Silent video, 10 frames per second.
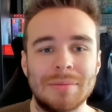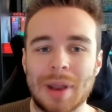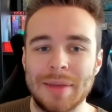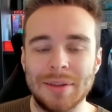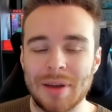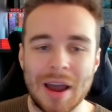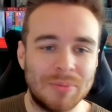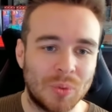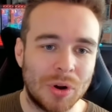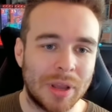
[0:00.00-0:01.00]
like the
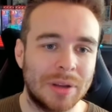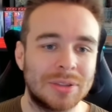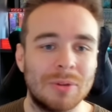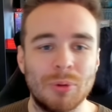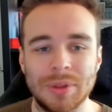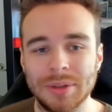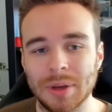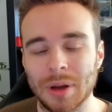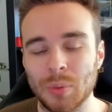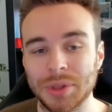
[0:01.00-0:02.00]
time's working and stuff with this uh,